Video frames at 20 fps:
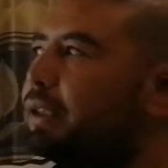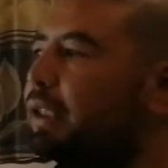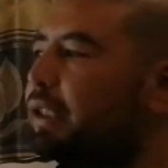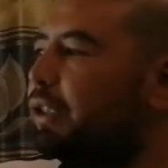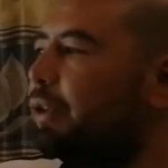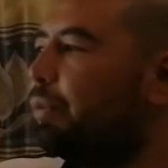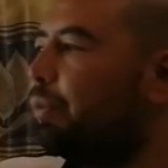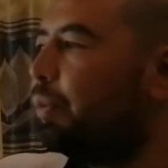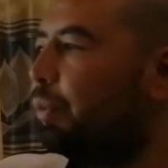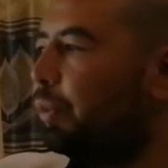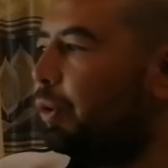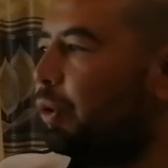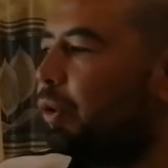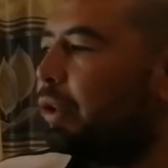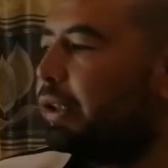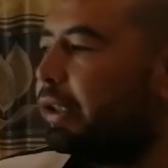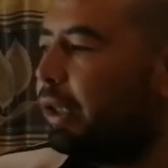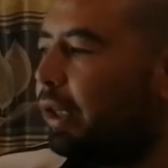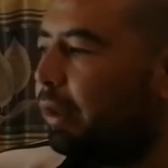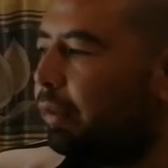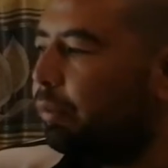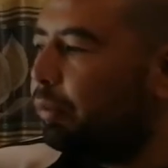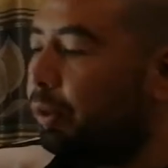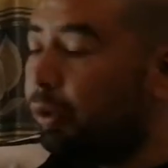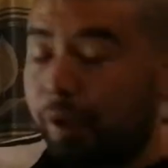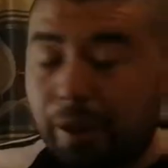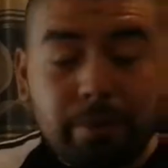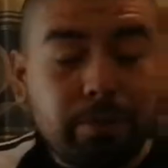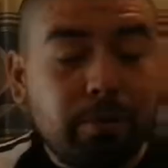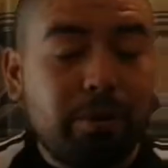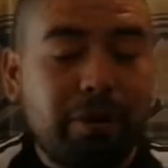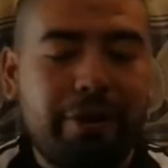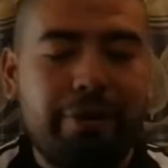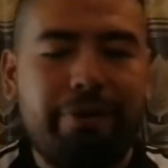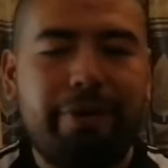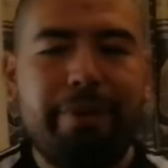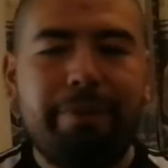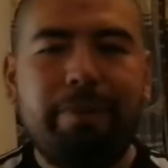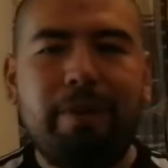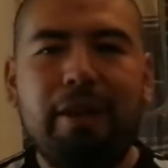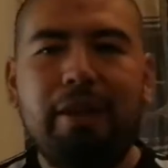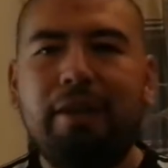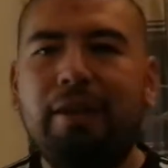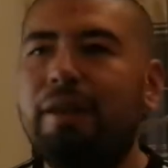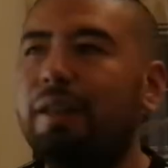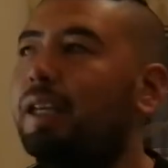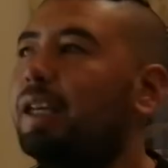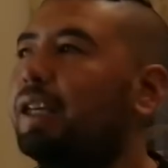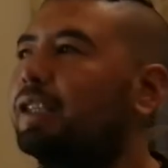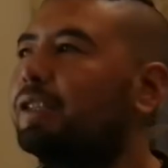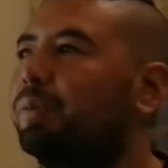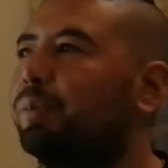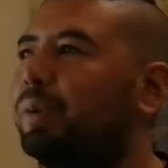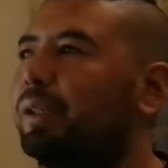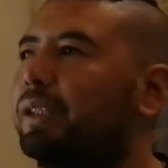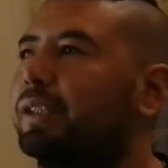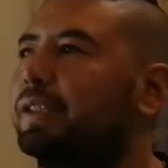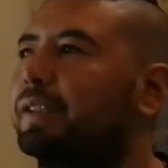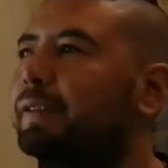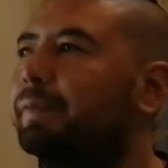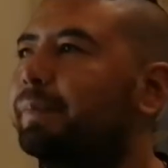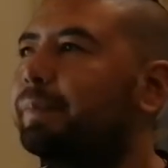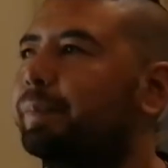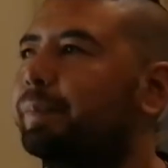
assessing vocabulary. Next, please.